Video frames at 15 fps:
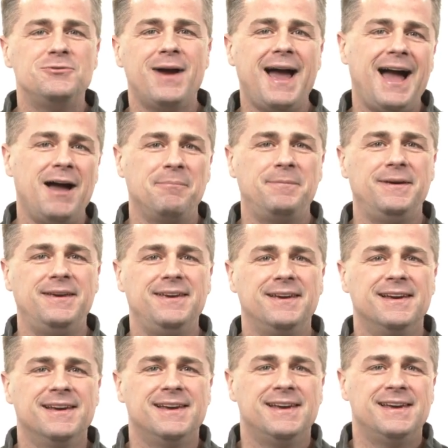you happy,
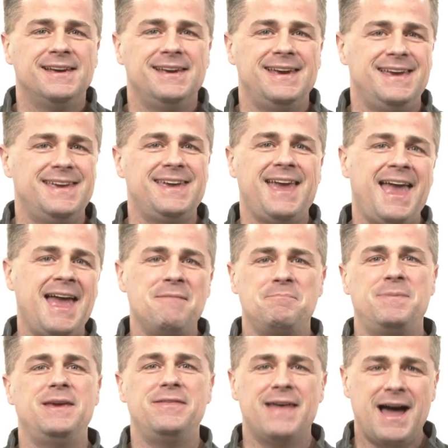it
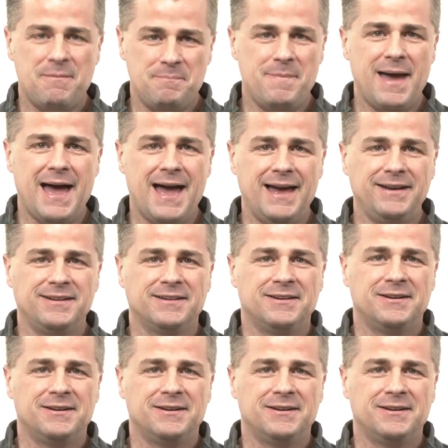can't be that bad.